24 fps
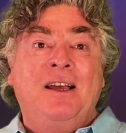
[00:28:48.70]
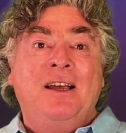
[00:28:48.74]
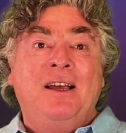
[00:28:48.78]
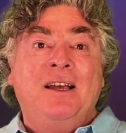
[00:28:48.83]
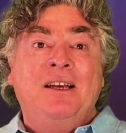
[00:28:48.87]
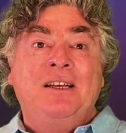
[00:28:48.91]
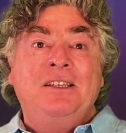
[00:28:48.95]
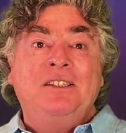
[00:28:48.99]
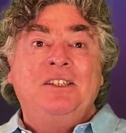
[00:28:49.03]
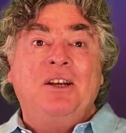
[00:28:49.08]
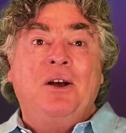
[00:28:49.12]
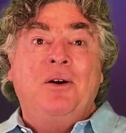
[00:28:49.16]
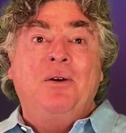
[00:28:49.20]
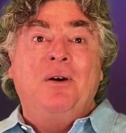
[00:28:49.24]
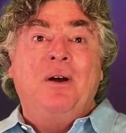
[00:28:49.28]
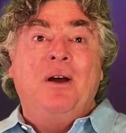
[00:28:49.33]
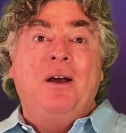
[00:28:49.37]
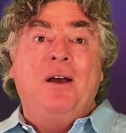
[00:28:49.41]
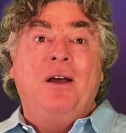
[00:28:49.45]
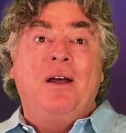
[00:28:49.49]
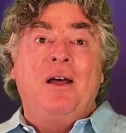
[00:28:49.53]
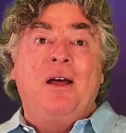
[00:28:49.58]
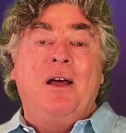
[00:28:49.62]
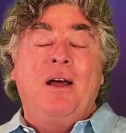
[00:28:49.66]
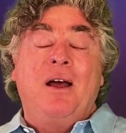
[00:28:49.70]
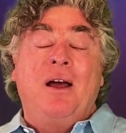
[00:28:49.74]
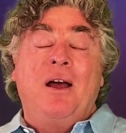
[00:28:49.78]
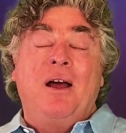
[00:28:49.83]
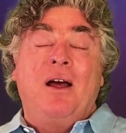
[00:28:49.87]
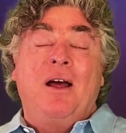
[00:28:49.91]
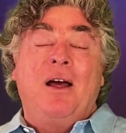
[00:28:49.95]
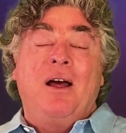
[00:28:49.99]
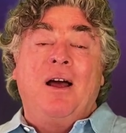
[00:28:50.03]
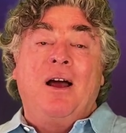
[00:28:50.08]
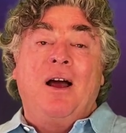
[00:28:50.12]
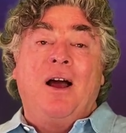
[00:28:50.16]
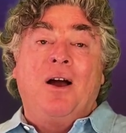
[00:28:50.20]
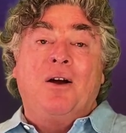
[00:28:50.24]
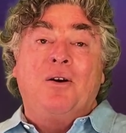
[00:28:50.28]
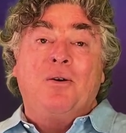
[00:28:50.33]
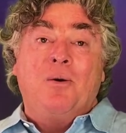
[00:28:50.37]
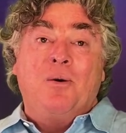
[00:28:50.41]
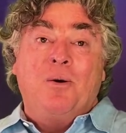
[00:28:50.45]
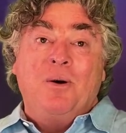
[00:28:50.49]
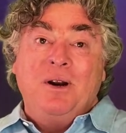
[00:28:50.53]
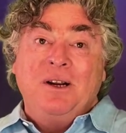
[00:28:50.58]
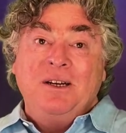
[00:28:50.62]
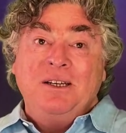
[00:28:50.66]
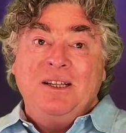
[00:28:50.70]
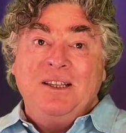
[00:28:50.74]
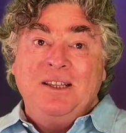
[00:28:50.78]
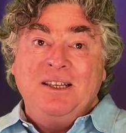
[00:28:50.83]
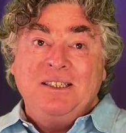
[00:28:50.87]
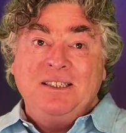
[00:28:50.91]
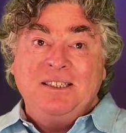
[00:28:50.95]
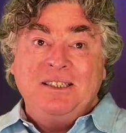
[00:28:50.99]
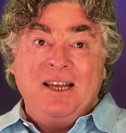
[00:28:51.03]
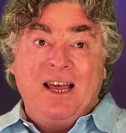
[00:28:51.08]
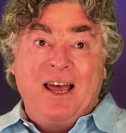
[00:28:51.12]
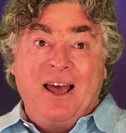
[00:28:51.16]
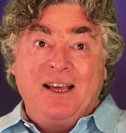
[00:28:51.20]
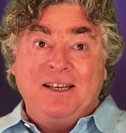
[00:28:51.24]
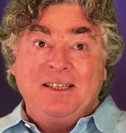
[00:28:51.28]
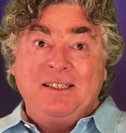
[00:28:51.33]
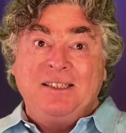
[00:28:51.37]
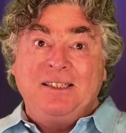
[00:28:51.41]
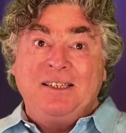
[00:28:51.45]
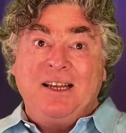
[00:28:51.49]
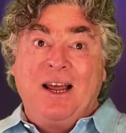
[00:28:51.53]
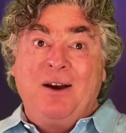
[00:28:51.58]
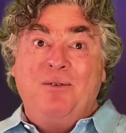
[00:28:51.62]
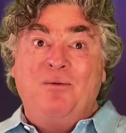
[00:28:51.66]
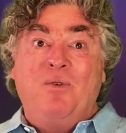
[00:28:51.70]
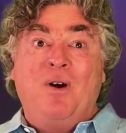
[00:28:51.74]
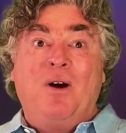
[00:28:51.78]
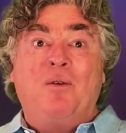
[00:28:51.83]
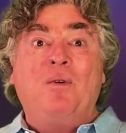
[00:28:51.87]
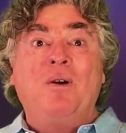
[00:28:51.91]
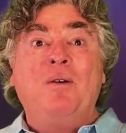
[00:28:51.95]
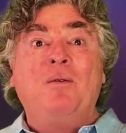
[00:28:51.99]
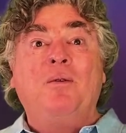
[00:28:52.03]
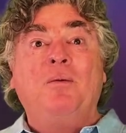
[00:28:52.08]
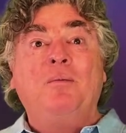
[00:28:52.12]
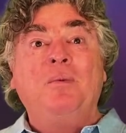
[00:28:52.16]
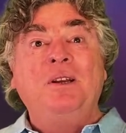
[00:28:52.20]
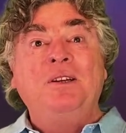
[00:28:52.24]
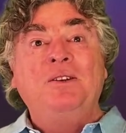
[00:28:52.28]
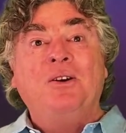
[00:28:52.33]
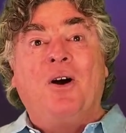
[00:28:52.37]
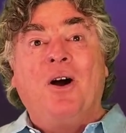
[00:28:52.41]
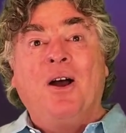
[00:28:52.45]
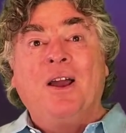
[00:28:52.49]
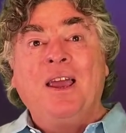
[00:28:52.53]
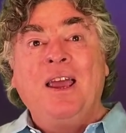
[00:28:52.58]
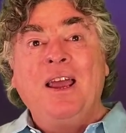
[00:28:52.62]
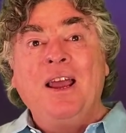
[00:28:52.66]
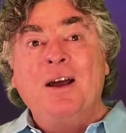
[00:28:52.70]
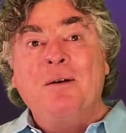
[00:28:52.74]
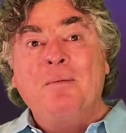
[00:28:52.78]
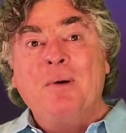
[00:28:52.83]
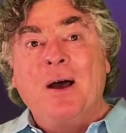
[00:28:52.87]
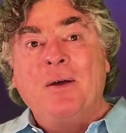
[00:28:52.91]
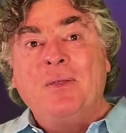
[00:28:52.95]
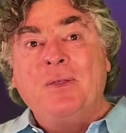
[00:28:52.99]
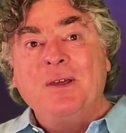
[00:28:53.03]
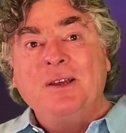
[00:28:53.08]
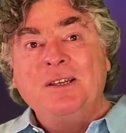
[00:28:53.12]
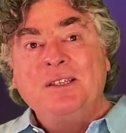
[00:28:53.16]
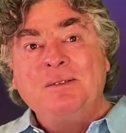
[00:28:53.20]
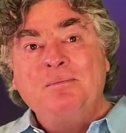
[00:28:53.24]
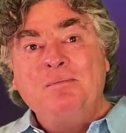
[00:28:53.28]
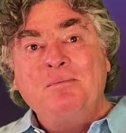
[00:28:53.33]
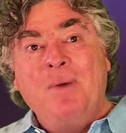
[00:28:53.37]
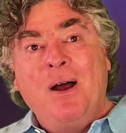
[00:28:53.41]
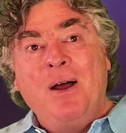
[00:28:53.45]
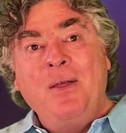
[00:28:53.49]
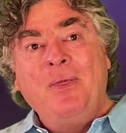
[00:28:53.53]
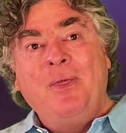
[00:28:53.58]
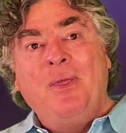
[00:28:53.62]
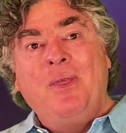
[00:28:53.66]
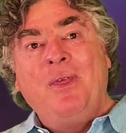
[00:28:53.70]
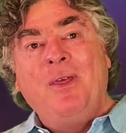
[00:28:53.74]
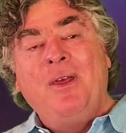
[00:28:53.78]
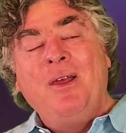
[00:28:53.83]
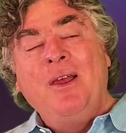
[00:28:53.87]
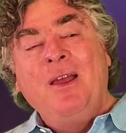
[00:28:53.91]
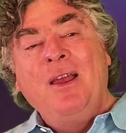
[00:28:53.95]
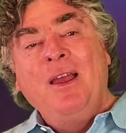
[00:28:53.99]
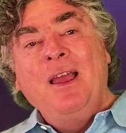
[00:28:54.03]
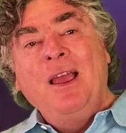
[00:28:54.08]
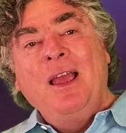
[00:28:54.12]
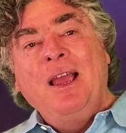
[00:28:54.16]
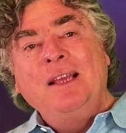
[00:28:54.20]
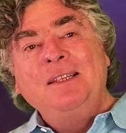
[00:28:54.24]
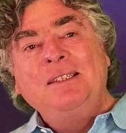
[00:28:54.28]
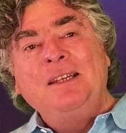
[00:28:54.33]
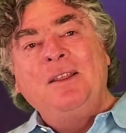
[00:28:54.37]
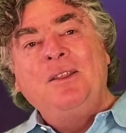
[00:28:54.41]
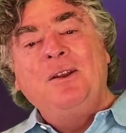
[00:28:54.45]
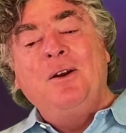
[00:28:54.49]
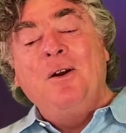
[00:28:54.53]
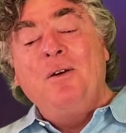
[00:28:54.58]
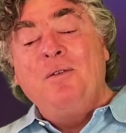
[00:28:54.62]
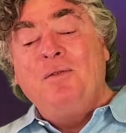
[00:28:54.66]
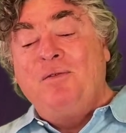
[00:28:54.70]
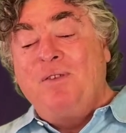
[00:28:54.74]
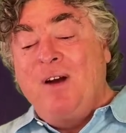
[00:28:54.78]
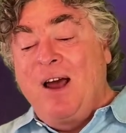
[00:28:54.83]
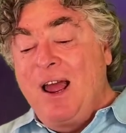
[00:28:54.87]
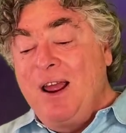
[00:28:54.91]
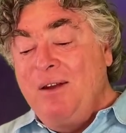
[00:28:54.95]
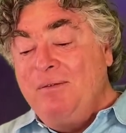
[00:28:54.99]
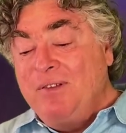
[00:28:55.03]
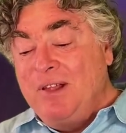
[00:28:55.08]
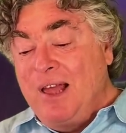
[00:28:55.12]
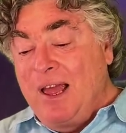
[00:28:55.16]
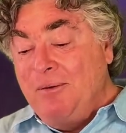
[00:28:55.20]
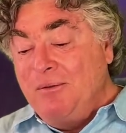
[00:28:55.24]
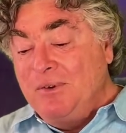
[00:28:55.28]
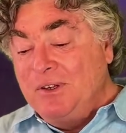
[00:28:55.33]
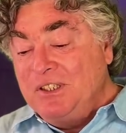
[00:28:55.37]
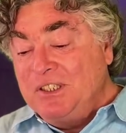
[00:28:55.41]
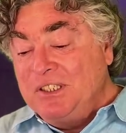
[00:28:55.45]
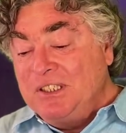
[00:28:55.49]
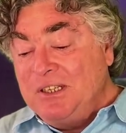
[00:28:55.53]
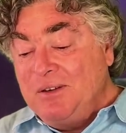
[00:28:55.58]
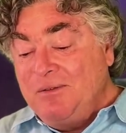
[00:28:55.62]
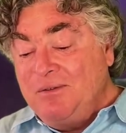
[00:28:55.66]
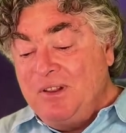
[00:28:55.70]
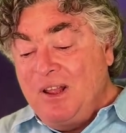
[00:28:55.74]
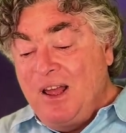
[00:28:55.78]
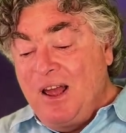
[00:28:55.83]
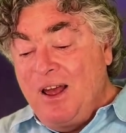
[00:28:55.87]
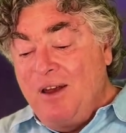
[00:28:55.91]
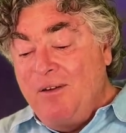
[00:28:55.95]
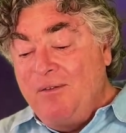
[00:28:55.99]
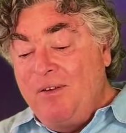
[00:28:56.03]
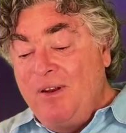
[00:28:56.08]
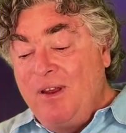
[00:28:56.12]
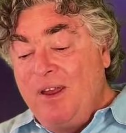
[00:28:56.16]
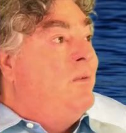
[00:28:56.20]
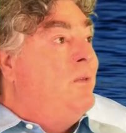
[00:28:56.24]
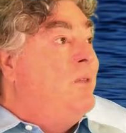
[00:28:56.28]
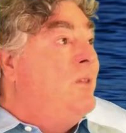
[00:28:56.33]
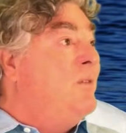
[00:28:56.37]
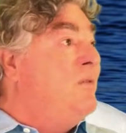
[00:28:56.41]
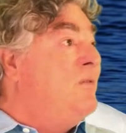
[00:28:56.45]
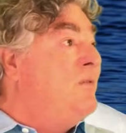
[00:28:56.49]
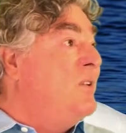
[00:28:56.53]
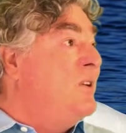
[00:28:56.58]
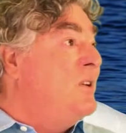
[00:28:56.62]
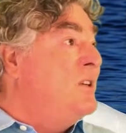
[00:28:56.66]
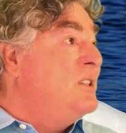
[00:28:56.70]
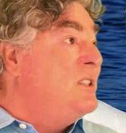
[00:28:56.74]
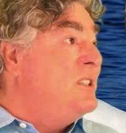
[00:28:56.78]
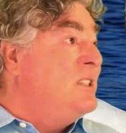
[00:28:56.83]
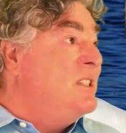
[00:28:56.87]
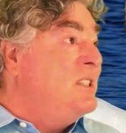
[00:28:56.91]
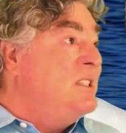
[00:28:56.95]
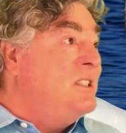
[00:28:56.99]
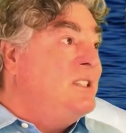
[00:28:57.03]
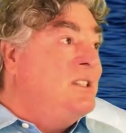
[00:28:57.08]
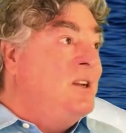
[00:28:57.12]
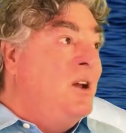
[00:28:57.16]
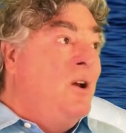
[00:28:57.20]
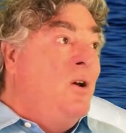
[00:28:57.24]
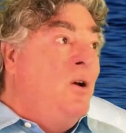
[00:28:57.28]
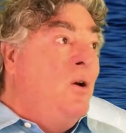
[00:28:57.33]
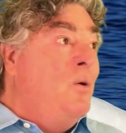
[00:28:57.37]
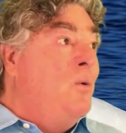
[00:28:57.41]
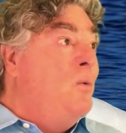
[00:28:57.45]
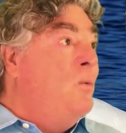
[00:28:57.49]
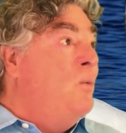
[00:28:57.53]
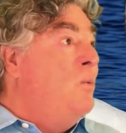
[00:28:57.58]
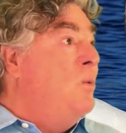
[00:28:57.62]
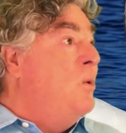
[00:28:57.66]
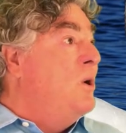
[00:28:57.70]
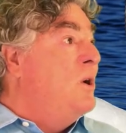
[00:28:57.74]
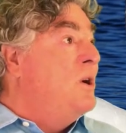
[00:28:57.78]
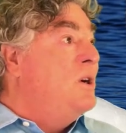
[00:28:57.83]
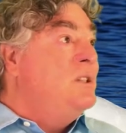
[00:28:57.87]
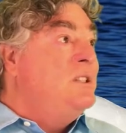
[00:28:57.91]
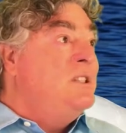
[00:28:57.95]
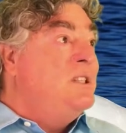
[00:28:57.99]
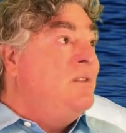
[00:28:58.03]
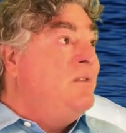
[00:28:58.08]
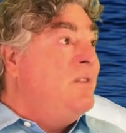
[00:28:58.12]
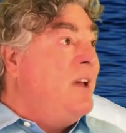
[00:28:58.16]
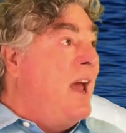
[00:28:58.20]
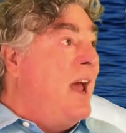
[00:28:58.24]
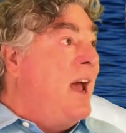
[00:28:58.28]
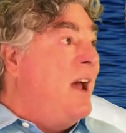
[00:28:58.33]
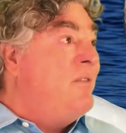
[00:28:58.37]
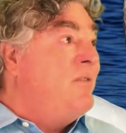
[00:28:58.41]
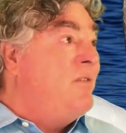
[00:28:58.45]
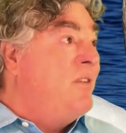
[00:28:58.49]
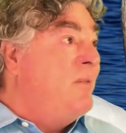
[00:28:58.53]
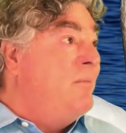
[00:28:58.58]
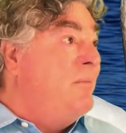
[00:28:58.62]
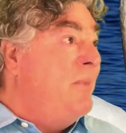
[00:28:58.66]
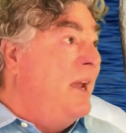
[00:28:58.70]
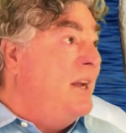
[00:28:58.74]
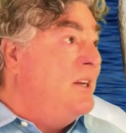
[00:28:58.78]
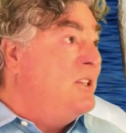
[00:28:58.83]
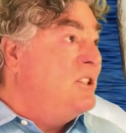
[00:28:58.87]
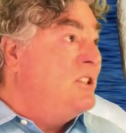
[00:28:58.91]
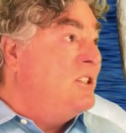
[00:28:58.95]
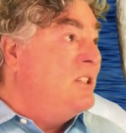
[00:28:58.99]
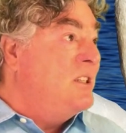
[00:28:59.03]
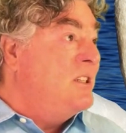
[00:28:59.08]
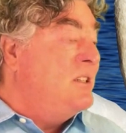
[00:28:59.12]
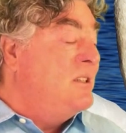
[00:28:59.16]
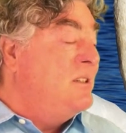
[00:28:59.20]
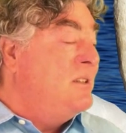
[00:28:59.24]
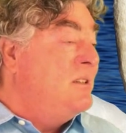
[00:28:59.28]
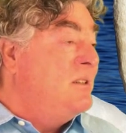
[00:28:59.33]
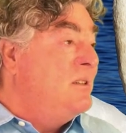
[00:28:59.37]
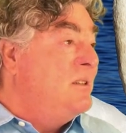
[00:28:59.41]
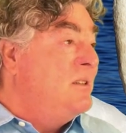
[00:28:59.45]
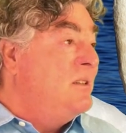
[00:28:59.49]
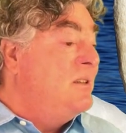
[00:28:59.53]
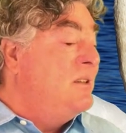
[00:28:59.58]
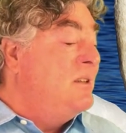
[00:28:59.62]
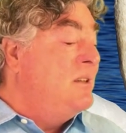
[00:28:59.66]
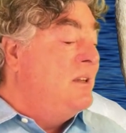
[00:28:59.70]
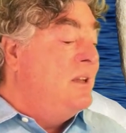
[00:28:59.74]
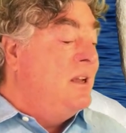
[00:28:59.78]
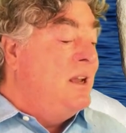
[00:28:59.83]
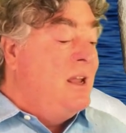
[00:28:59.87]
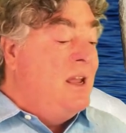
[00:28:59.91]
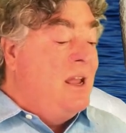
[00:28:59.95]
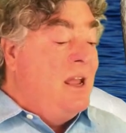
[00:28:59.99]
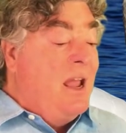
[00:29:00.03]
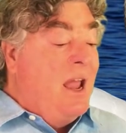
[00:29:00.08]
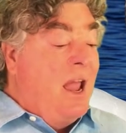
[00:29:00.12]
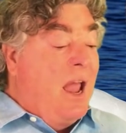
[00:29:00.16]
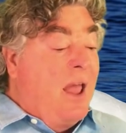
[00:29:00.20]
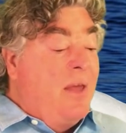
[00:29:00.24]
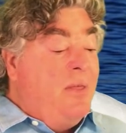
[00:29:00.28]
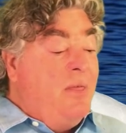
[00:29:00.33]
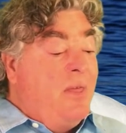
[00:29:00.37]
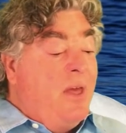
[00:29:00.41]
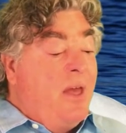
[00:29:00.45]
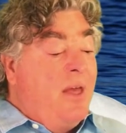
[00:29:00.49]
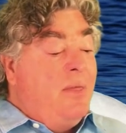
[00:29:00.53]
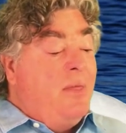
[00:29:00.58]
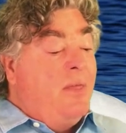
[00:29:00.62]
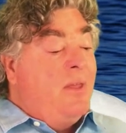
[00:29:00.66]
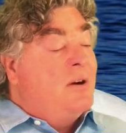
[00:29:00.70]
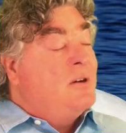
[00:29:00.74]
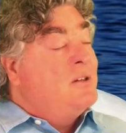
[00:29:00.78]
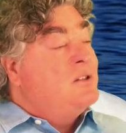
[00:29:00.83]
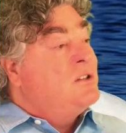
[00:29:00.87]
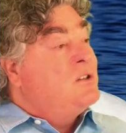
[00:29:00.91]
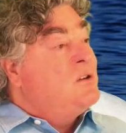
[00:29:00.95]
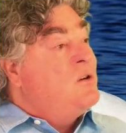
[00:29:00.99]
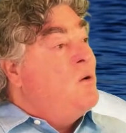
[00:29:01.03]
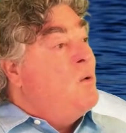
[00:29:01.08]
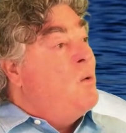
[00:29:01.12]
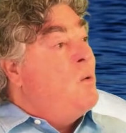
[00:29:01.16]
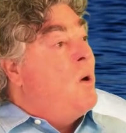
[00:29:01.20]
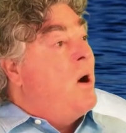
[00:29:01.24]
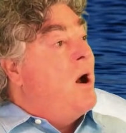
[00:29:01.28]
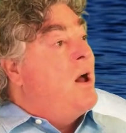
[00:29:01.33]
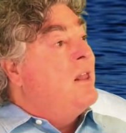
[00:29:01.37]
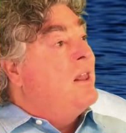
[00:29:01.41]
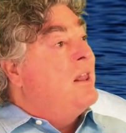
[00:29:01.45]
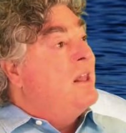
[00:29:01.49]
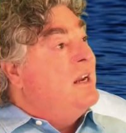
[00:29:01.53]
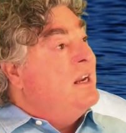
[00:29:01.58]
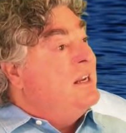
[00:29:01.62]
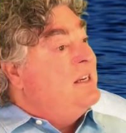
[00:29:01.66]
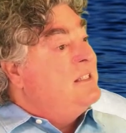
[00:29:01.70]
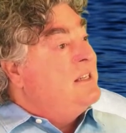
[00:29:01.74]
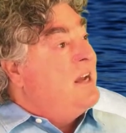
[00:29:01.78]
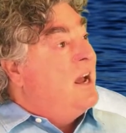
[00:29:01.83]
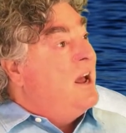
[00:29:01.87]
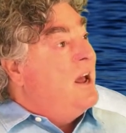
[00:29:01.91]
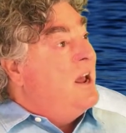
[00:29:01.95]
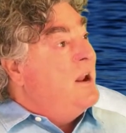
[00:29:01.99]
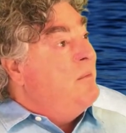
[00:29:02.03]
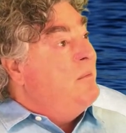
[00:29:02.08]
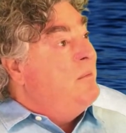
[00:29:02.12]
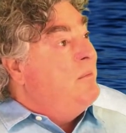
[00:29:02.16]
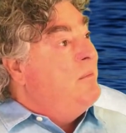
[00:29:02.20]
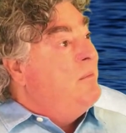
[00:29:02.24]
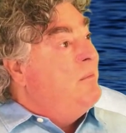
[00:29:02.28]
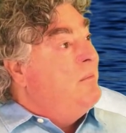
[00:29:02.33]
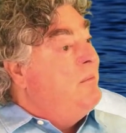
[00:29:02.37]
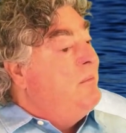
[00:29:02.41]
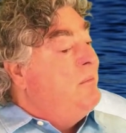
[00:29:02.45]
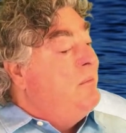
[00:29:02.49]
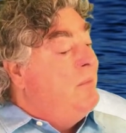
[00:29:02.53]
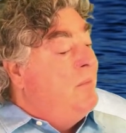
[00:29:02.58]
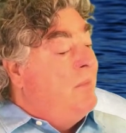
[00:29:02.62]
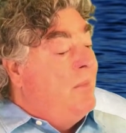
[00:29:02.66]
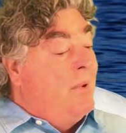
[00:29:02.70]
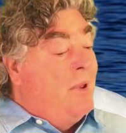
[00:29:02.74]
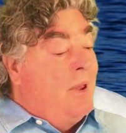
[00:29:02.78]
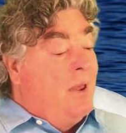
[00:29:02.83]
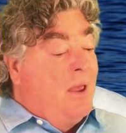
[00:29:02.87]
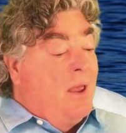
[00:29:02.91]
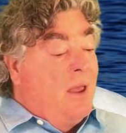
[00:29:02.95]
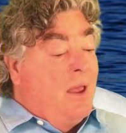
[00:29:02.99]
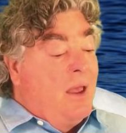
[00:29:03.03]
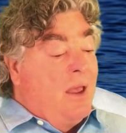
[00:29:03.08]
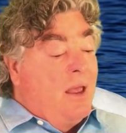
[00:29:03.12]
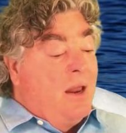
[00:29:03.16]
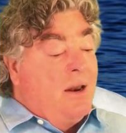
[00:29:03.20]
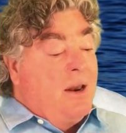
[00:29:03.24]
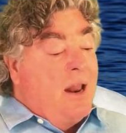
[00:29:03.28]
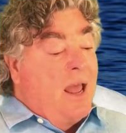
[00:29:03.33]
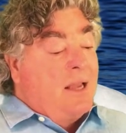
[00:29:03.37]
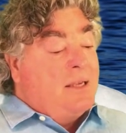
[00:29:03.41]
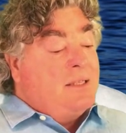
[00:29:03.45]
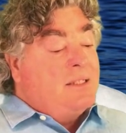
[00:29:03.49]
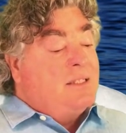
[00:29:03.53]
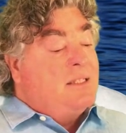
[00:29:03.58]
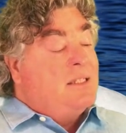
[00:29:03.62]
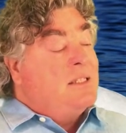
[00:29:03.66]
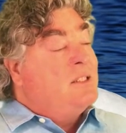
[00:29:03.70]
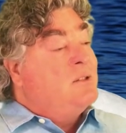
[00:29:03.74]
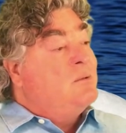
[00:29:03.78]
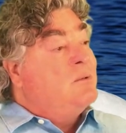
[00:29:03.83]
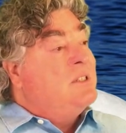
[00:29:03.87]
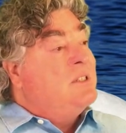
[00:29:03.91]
So according to this test, and what we will be talking about this month, is that there are 5 languages of love. The first is words of affirmation. And then there's quality time. Next is